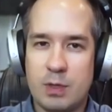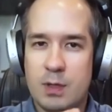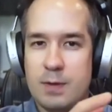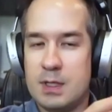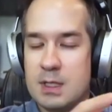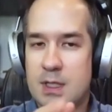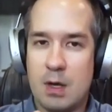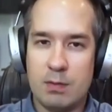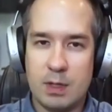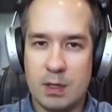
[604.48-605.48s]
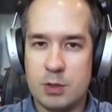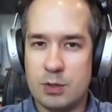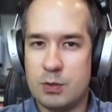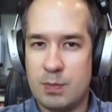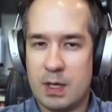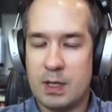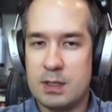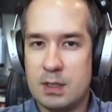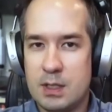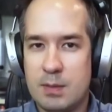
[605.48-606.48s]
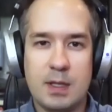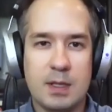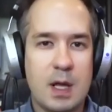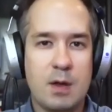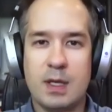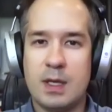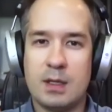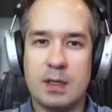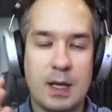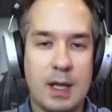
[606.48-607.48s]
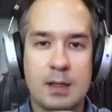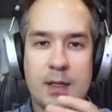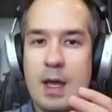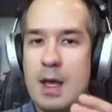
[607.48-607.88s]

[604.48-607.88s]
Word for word: you give the discount engine to marketing team, and now they can create